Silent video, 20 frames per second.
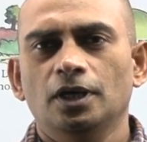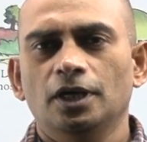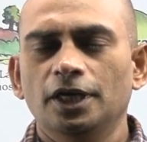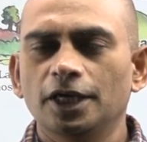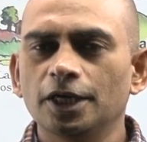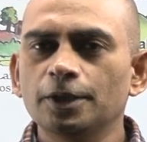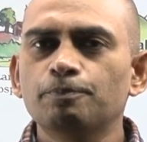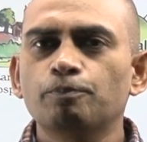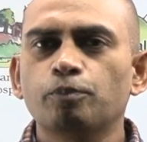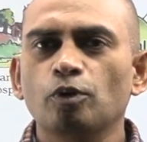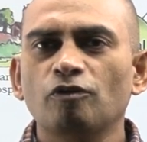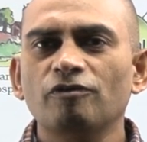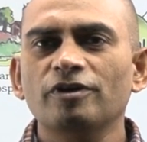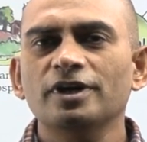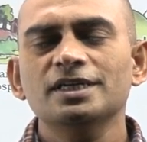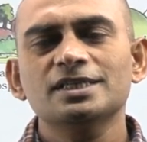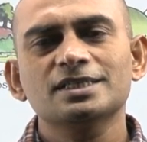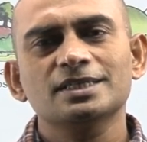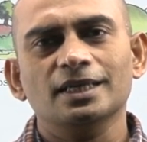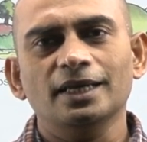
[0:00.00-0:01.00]
It
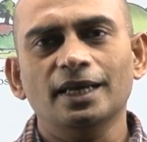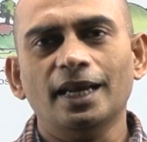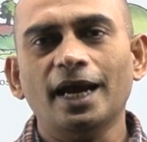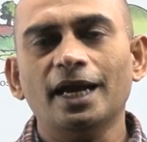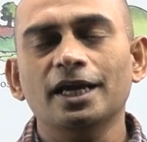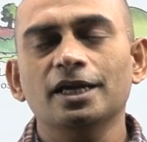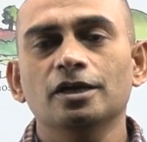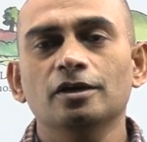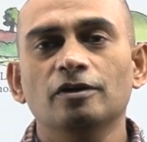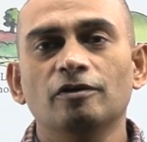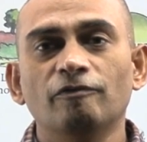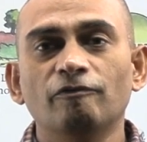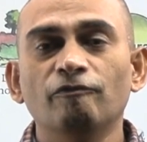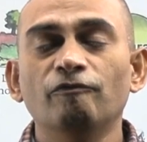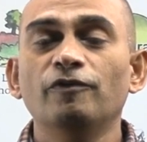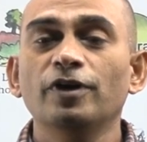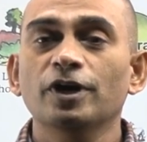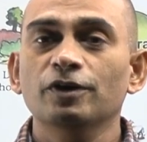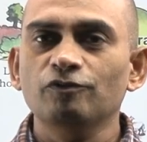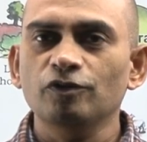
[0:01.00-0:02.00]
provides land
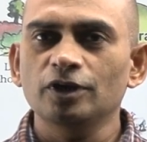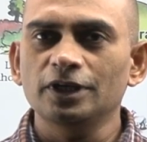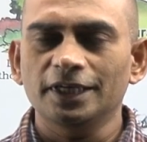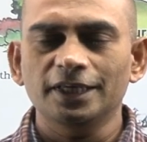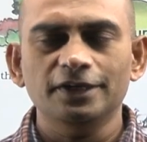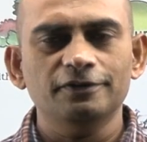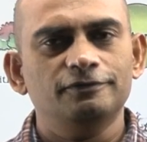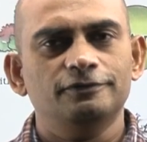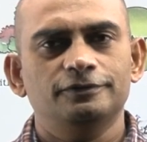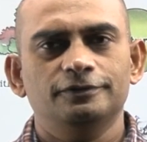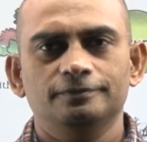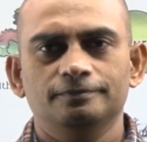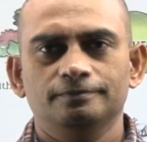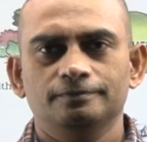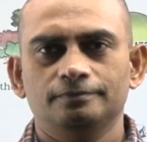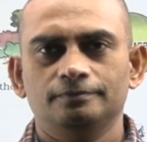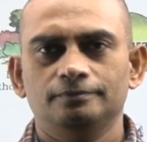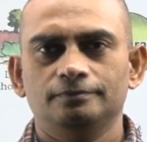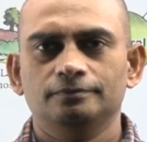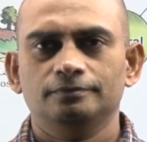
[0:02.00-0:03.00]
where we live.
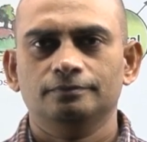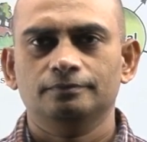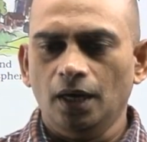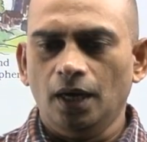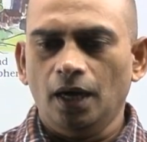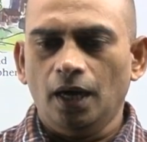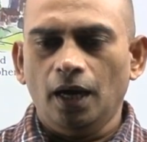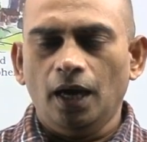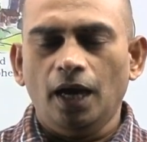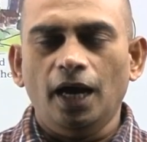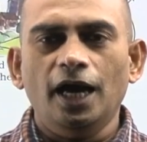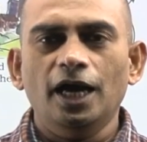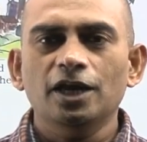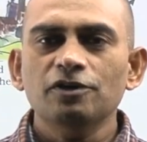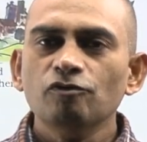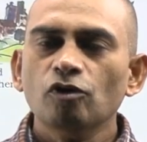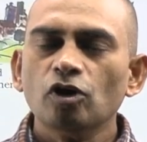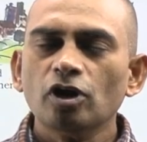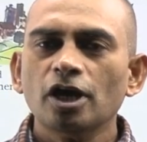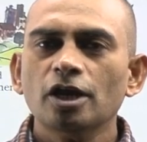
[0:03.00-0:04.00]

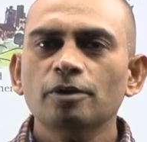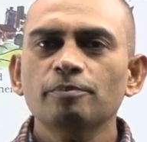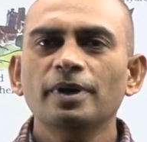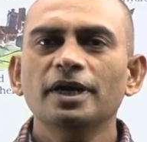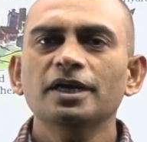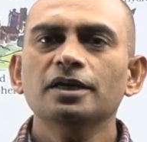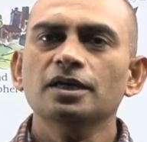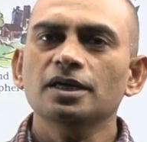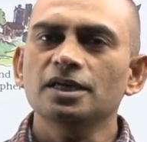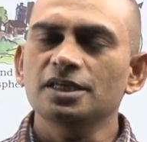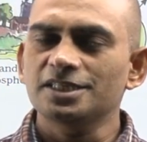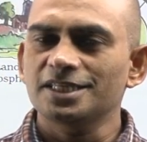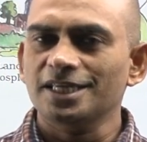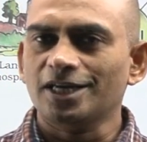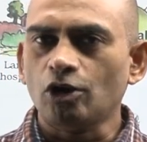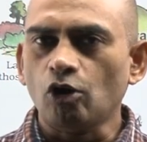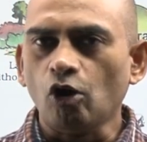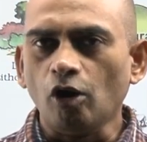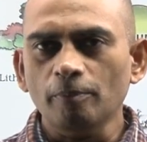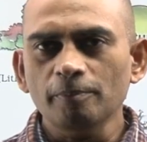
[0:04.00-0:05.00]
Environment is a
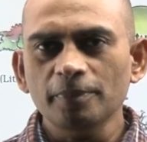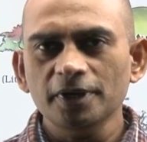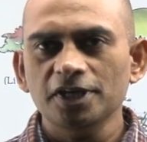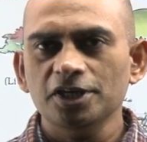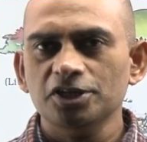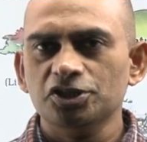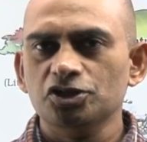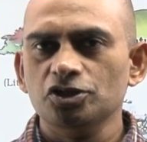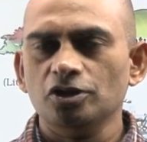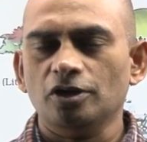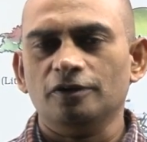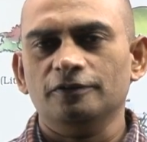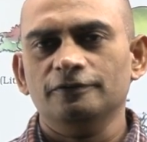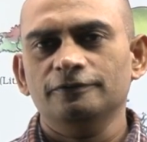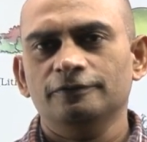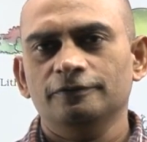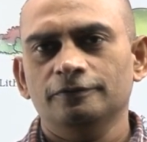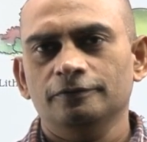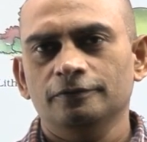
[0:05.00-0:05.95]
combination of